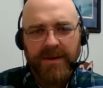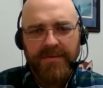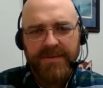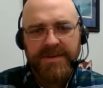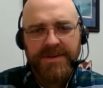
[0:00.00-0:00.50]

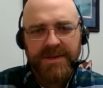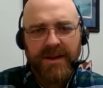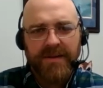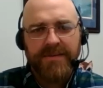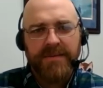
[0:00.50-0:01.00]
physician
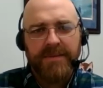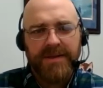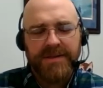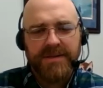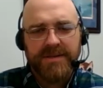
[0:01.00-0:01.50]
caring for their
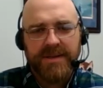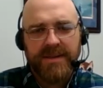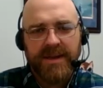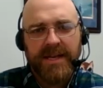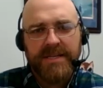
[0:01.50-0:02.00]
patient in
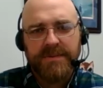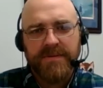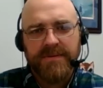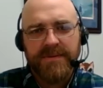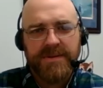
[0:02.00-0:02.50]
the
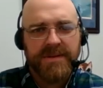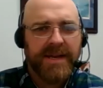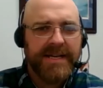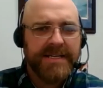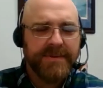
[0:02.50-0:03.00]
hospital versus a
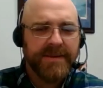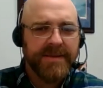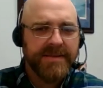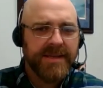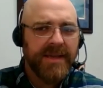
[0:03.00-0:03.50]
hospitalist